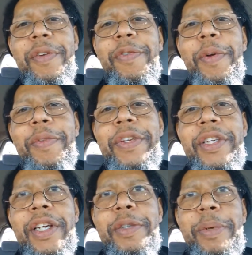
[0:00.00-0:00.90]
from the
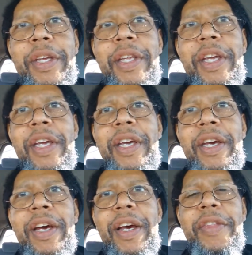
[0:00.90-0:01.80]
judgment
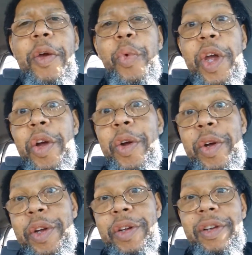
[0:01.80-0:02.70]
that we're
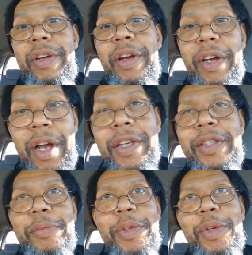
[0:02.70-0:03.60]

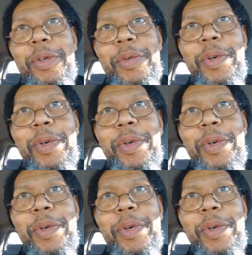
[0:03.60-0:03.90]
accustomed to